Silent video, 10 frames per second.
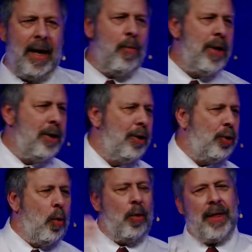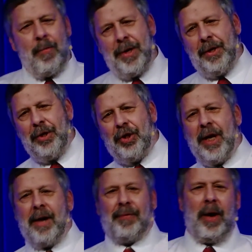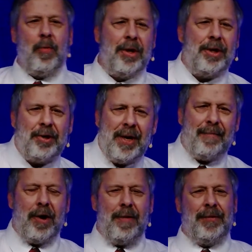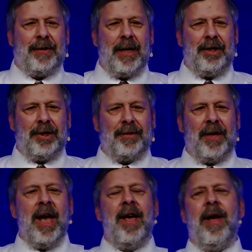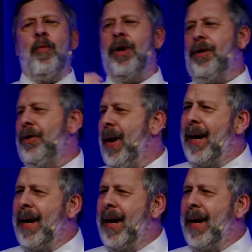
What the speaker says: They wanted to talk, they wanted to shout, they wanted to have conversations, they wanted to